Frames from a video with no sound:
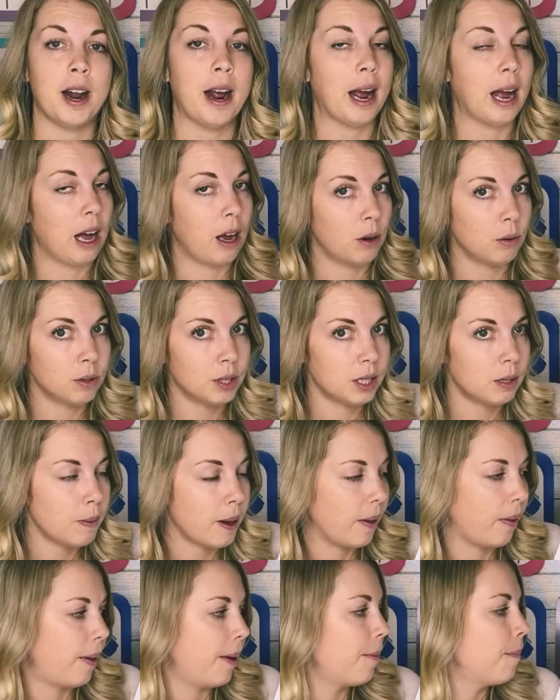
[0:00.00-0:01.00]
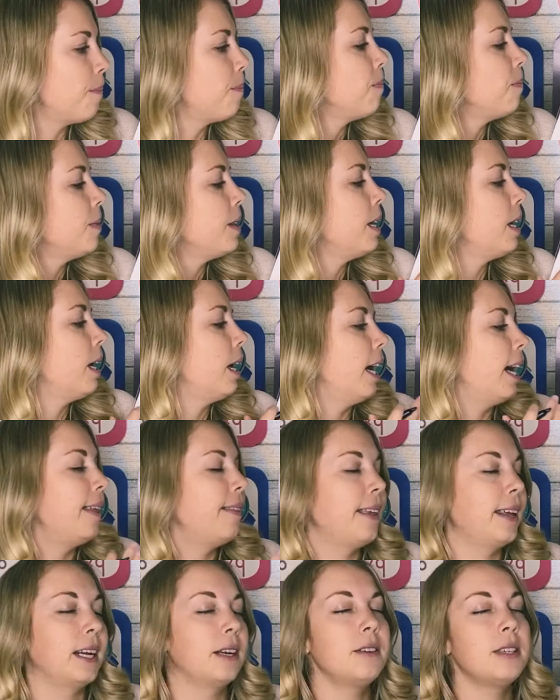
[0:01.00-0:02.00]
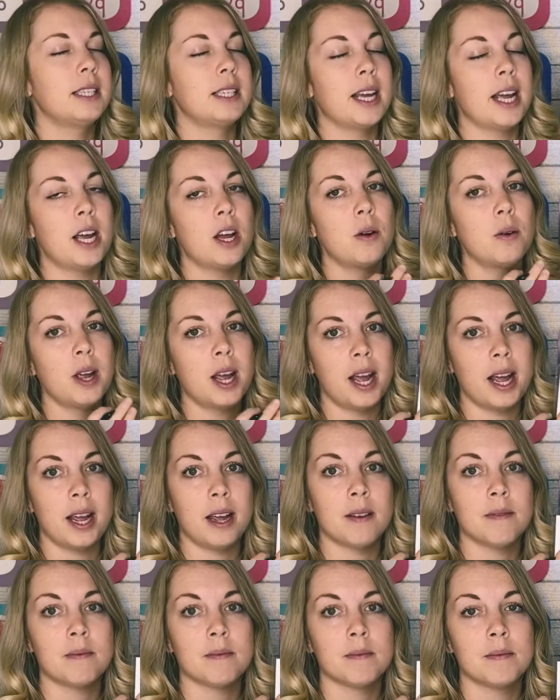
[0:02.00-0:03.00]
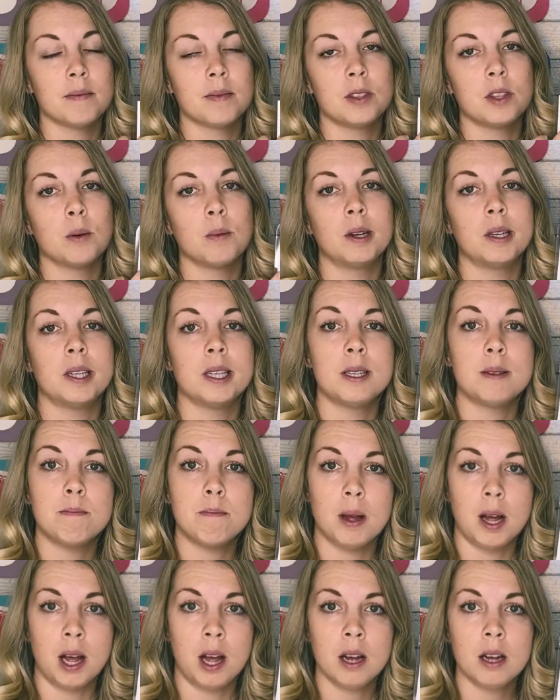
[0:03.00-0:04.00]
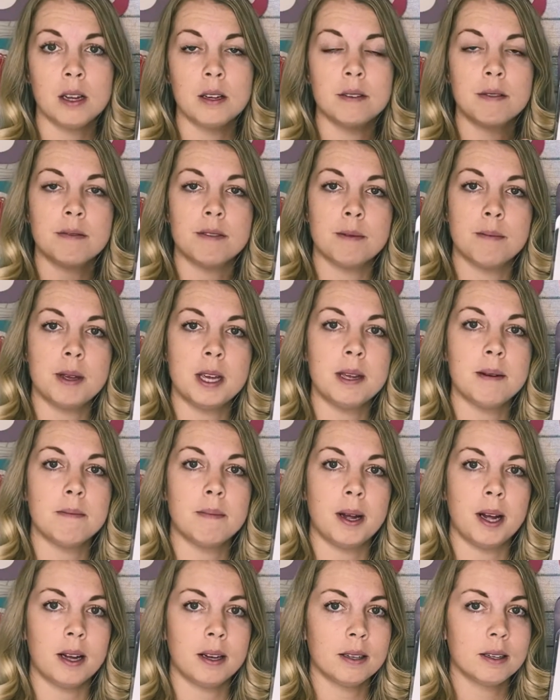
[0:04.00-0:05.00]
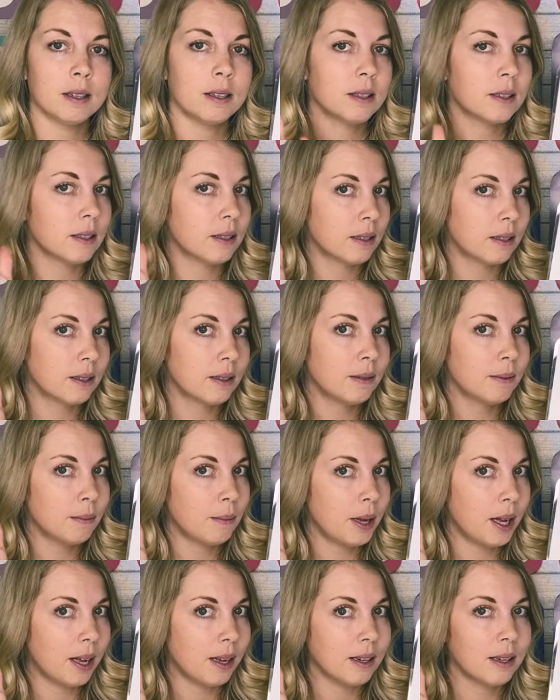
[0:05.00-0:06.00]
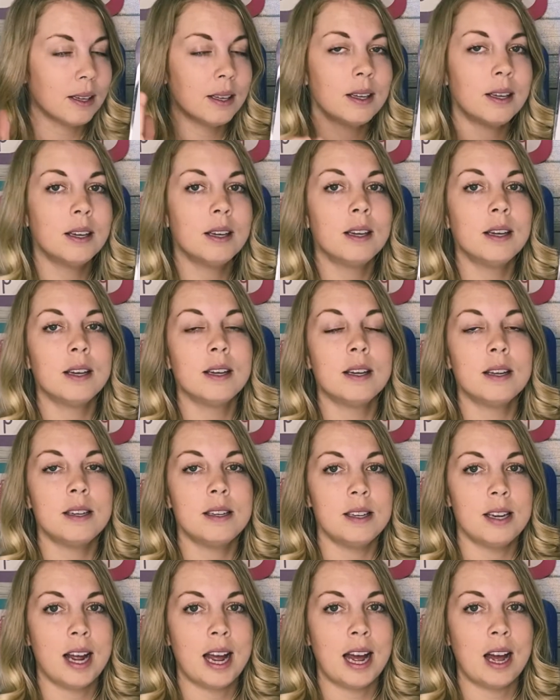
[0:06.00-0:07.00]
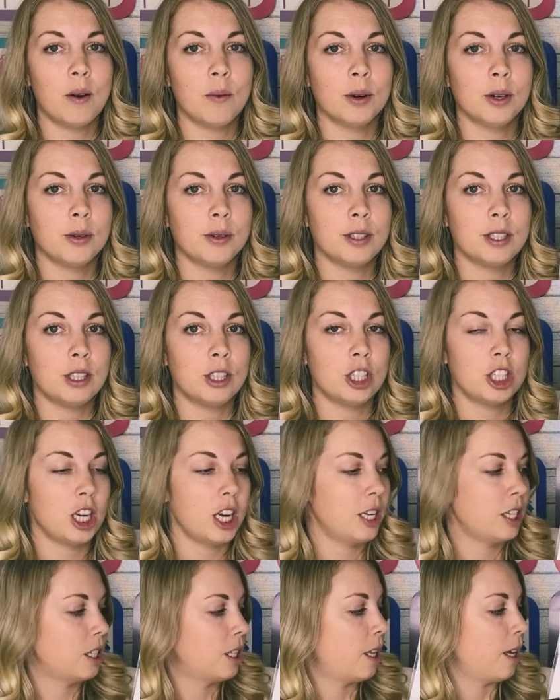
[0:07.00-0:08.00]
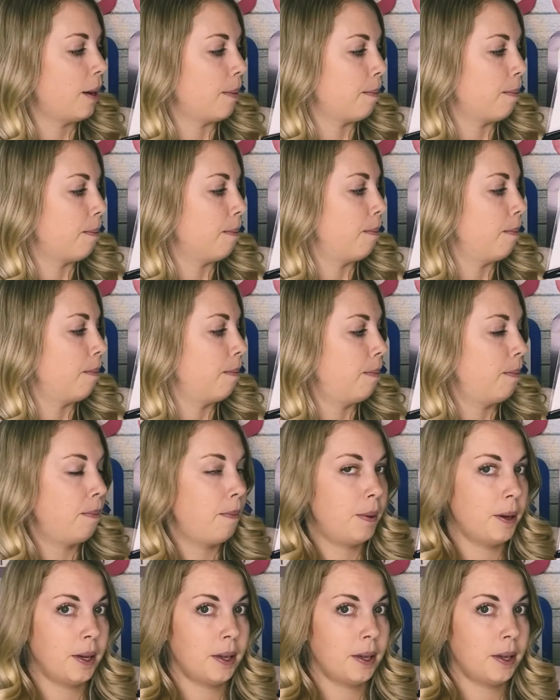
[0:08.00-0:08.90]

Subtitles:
how to spell it. And then I would say, okay, the word is bug, repeat bug, bug. Now we're going to change the b